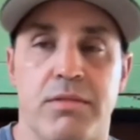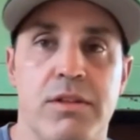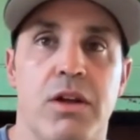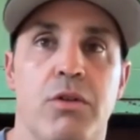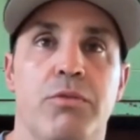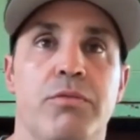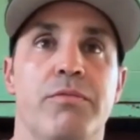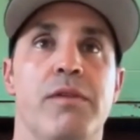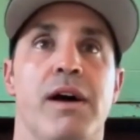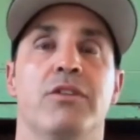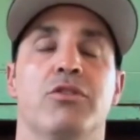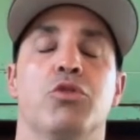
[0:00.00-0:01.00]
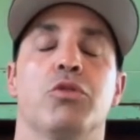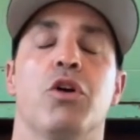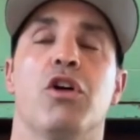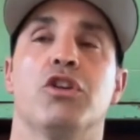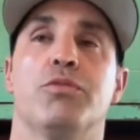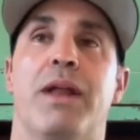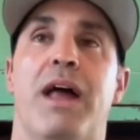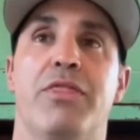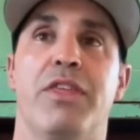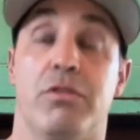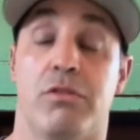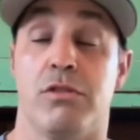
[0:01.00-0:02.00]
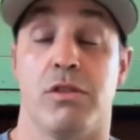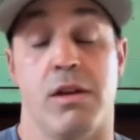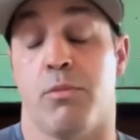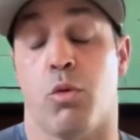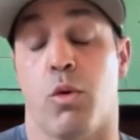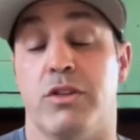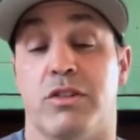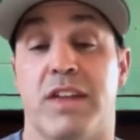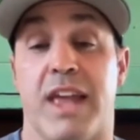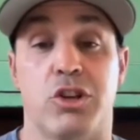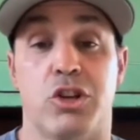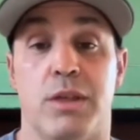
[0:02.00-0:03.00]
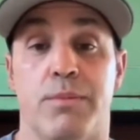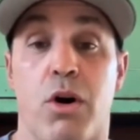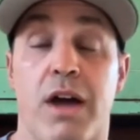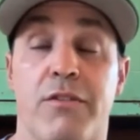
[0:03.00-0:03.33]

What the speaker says: to, high school and college, but I think the number one is just catching the ball.